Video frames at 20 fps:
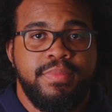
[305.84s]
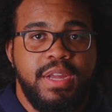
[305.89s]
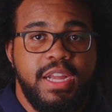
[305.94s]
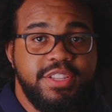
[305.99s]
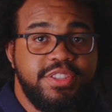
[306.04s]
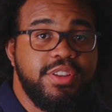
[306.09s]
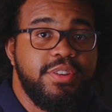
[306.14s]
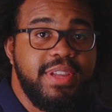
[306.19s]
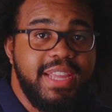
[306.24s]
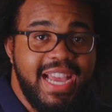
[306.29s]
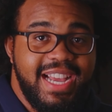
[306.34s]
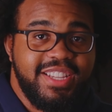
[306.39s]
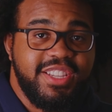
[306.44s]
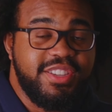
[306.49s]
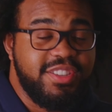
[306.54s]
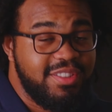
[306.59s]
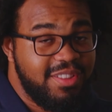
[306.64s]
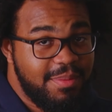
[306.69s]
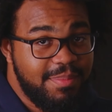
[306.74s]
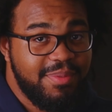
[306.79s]
And so
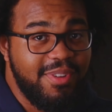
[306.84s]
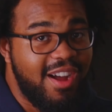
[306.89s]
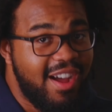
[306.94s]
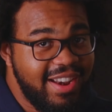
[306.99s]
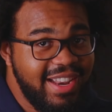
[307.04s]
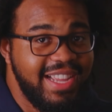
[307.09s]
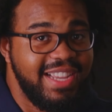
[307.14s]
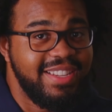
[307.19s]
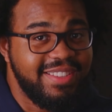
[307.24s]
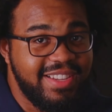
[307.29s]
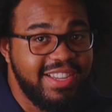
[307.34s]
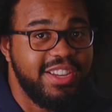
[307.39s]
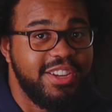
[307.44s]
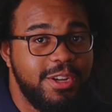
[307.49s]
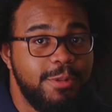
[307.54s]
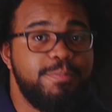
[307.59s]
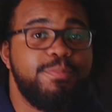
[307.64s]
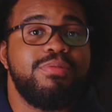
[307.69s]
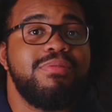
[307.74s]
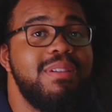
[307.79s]
yes, LeBron is a
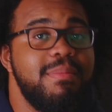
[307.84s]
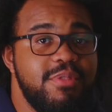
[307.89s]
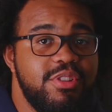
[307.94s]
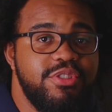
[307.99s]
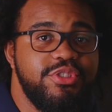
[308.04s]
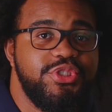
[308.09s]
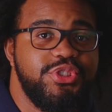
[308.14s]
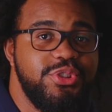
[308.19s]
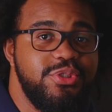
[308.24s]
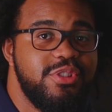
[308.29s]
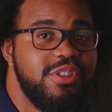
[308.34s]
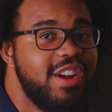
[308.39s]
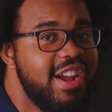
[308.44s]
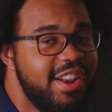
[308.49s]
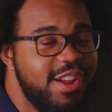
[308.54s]
good perimeter shooter.